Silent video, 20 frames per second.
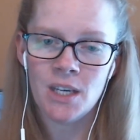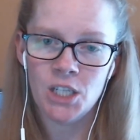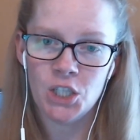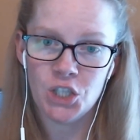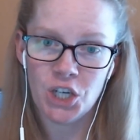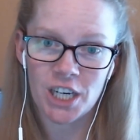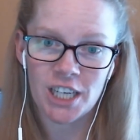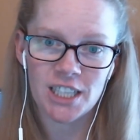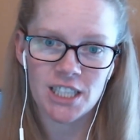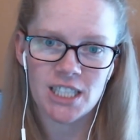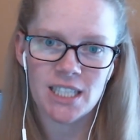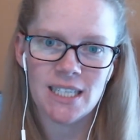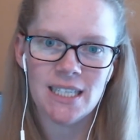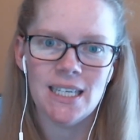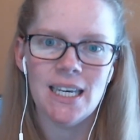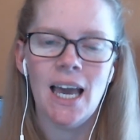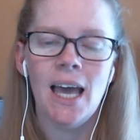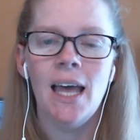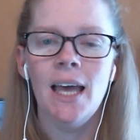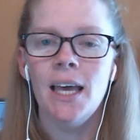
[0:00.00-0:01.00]
check and
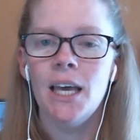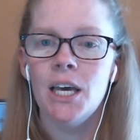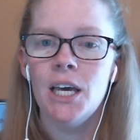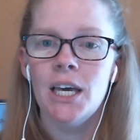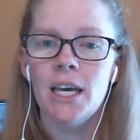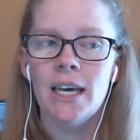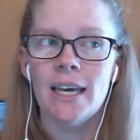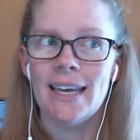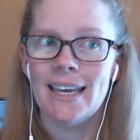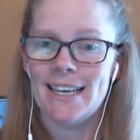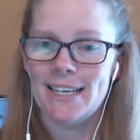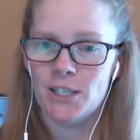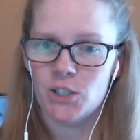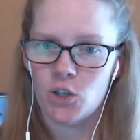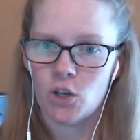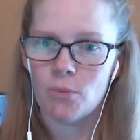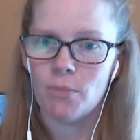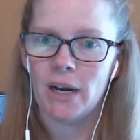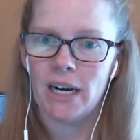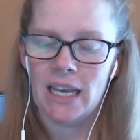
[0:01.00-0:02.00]
see, is
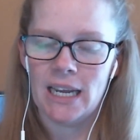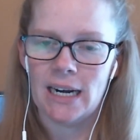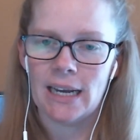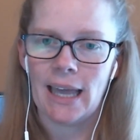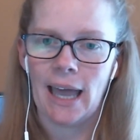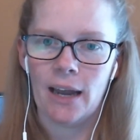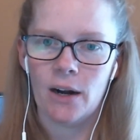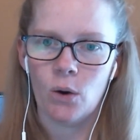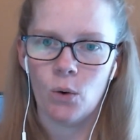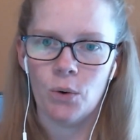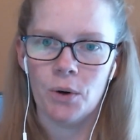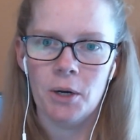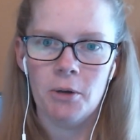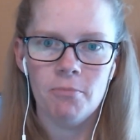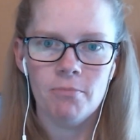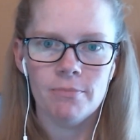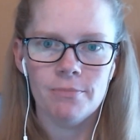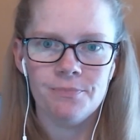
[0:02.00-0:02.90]
there money in a category?